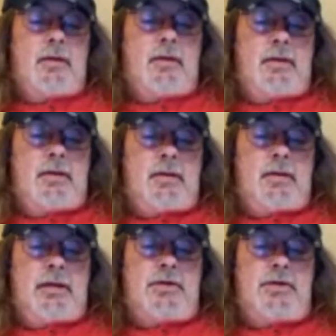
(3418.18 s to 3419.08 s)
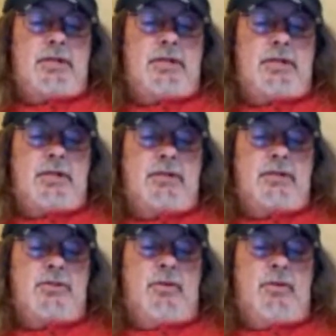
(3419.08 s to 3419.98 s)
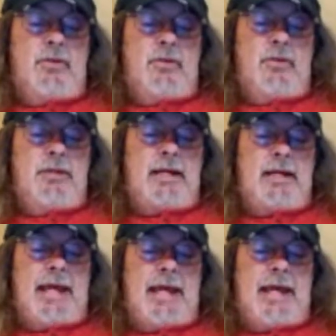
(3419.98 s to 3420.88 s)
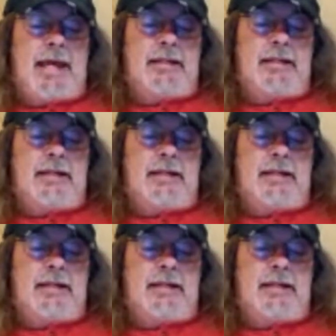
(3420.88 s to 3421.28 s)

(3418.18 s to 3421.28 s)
I think you said is a German analytic.